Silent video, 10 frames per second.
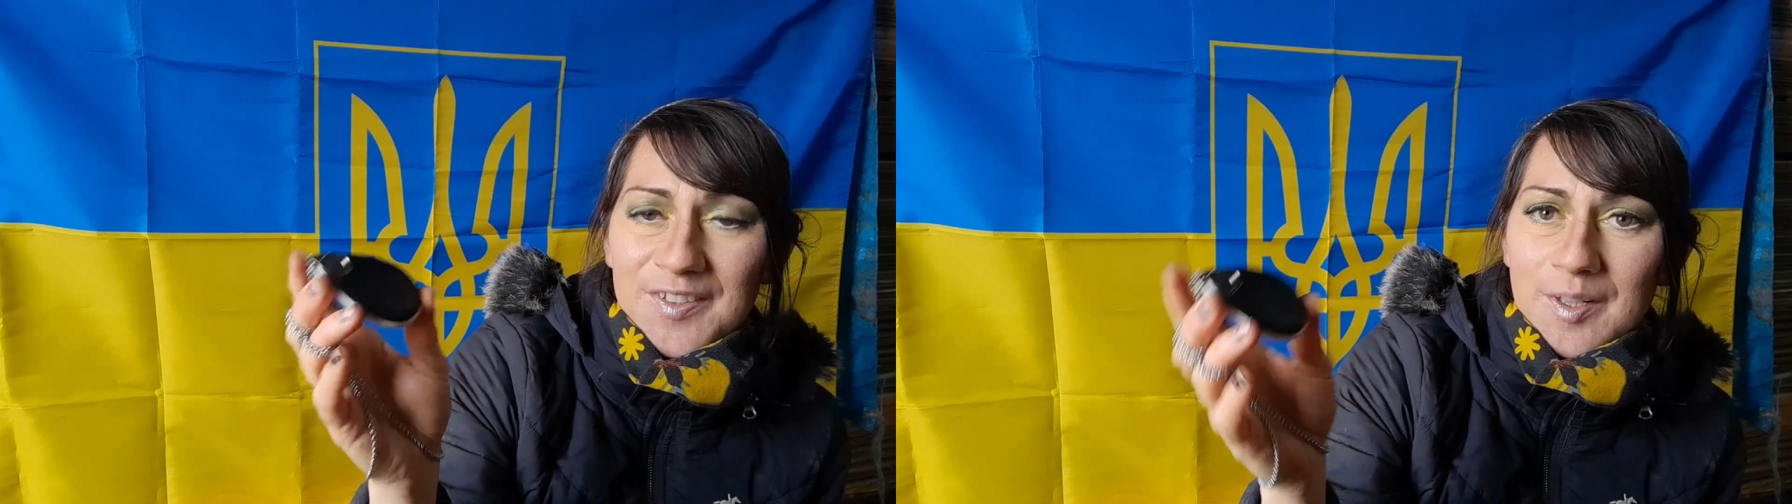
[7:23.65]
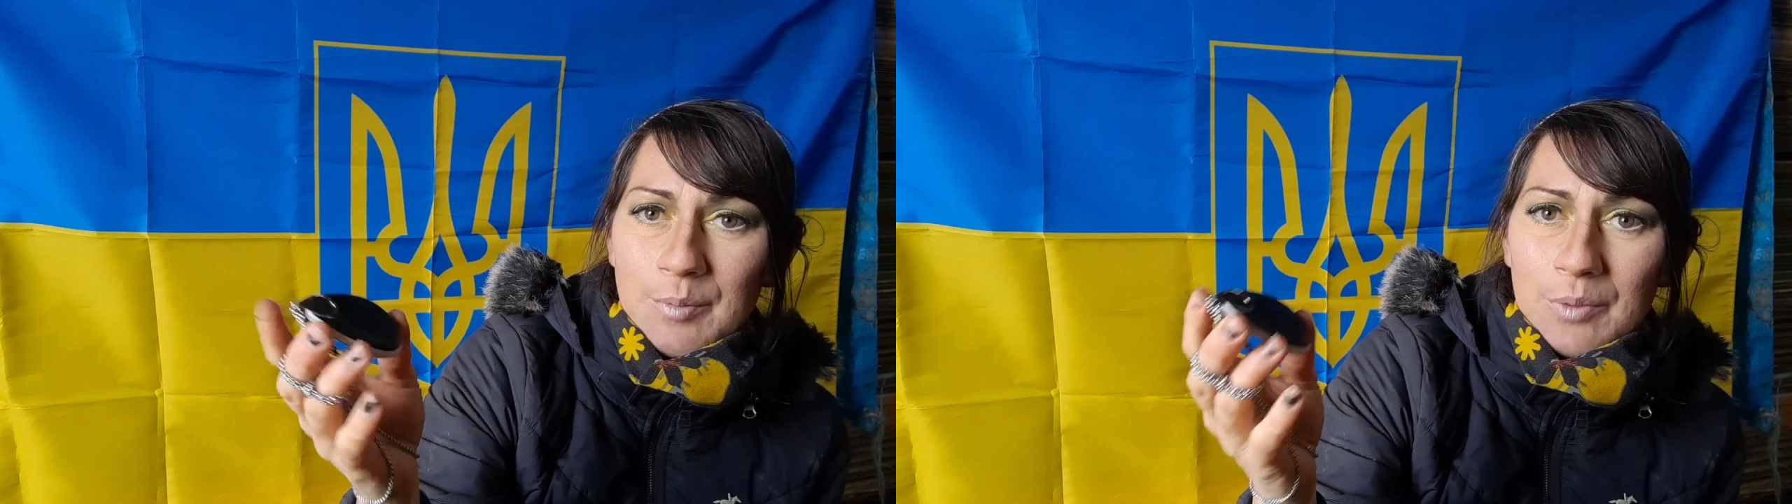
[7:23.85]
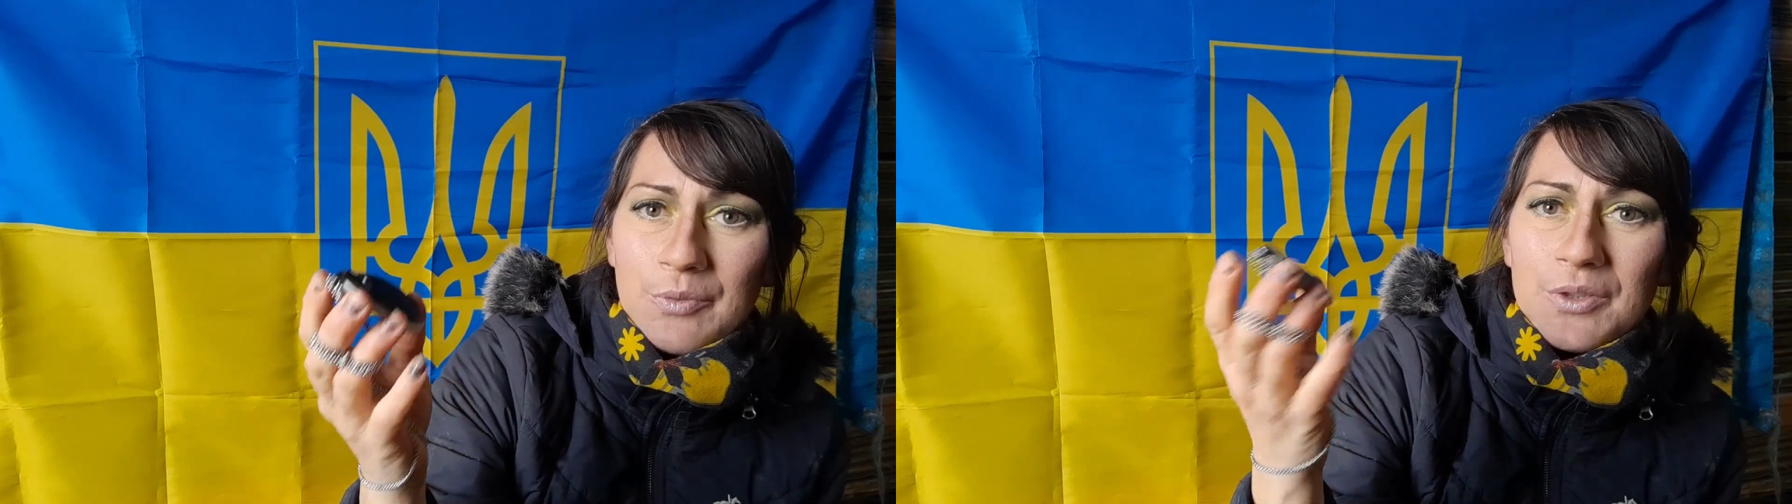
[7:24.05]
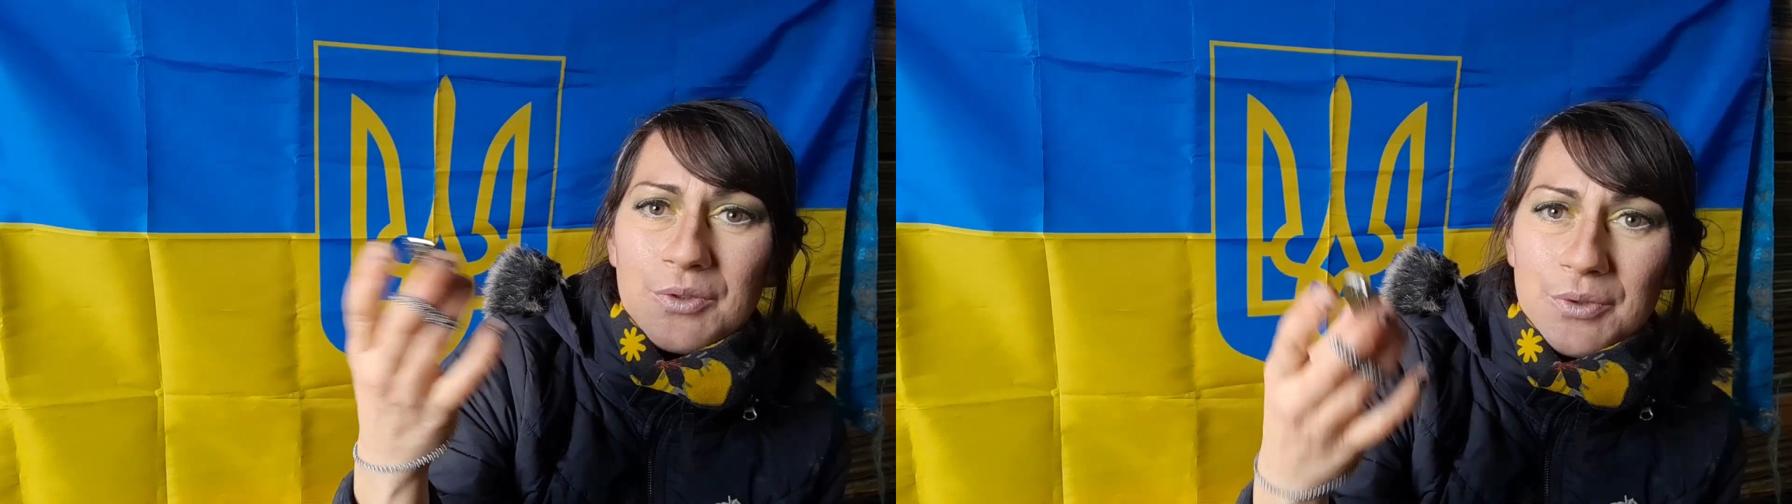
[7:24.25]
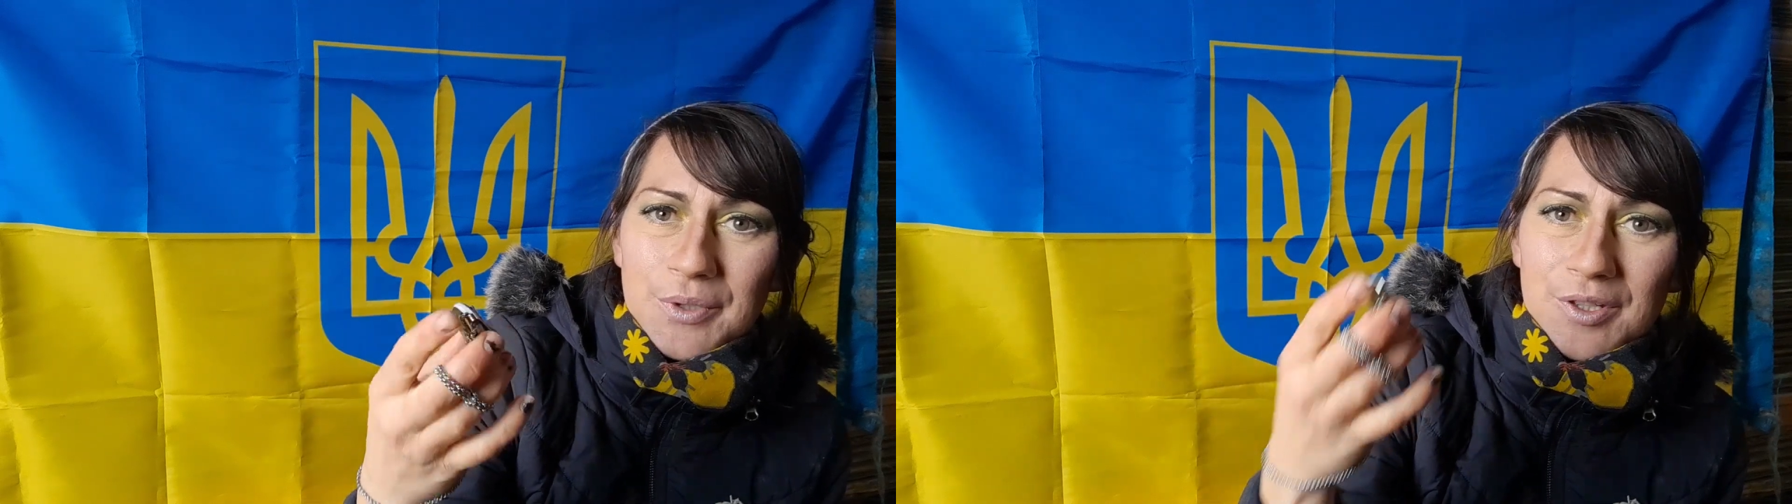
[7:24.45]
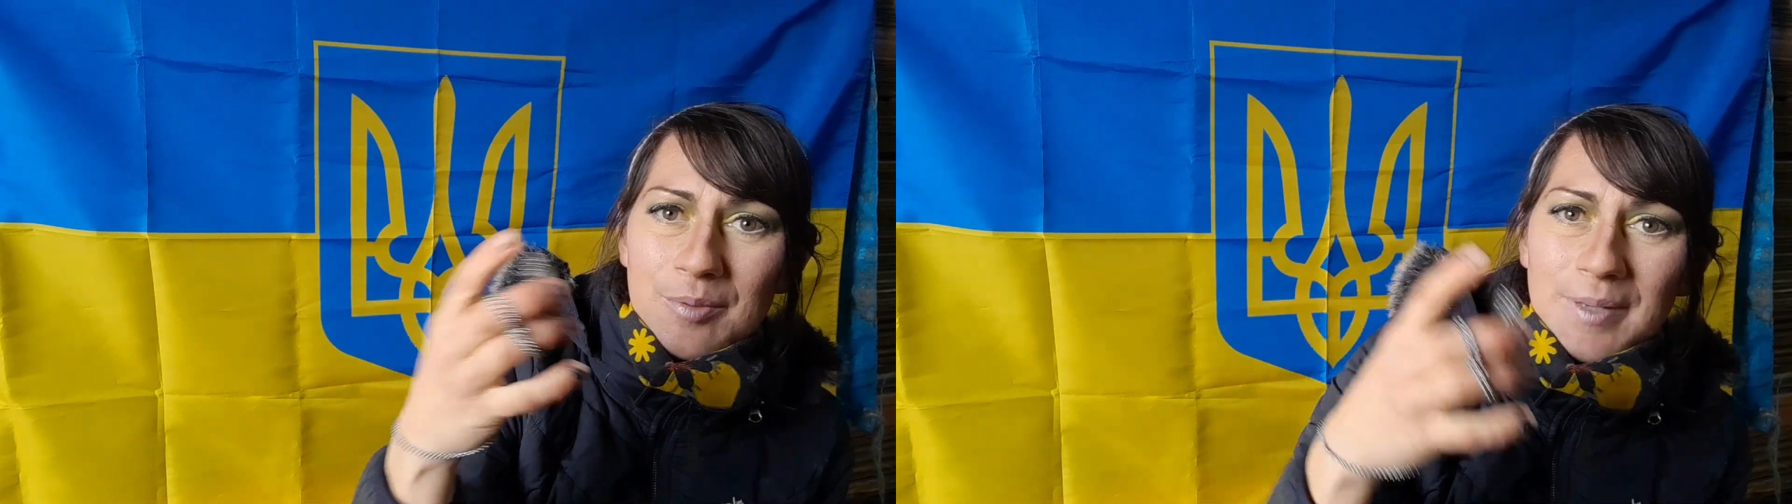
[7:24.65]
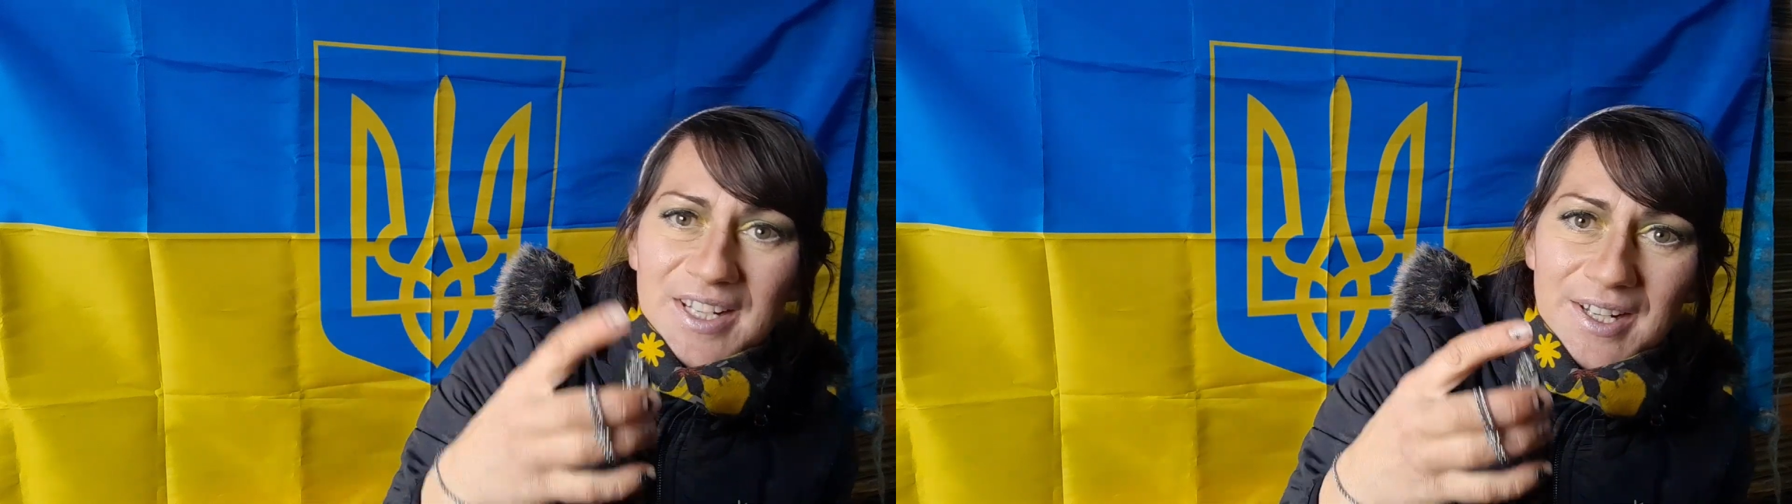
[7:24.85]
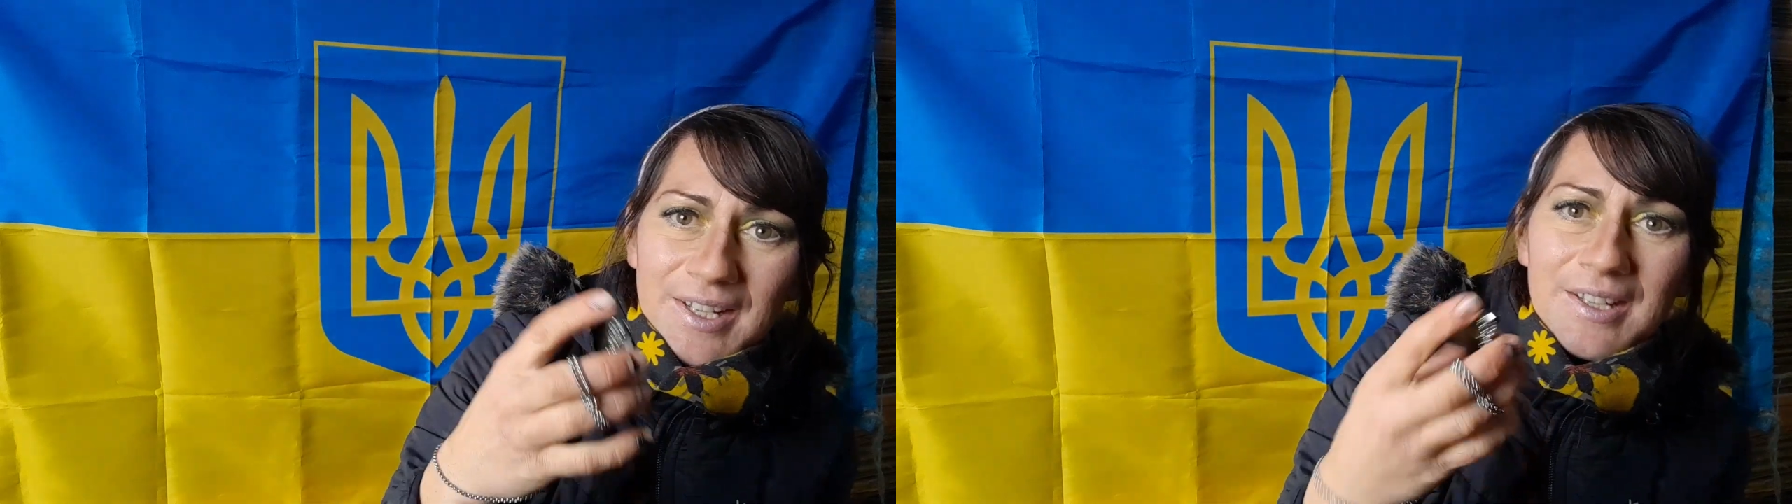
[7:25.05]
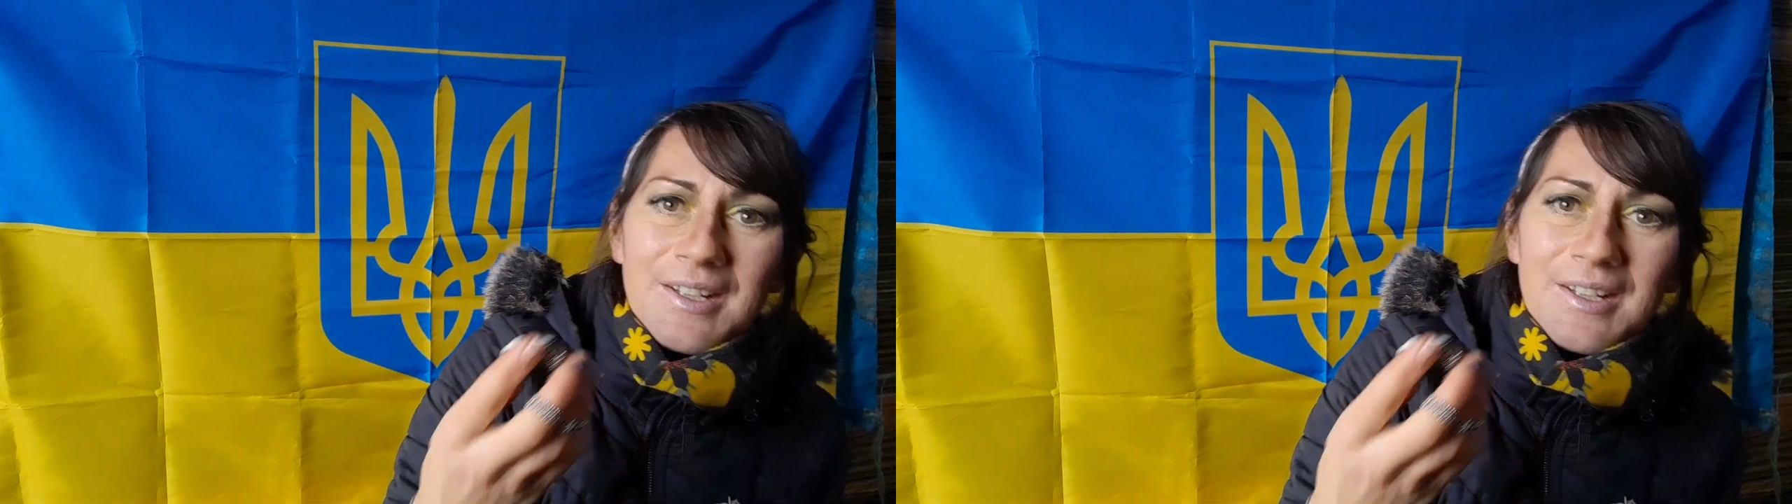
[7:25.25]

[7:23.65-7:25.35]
Someone will call you back.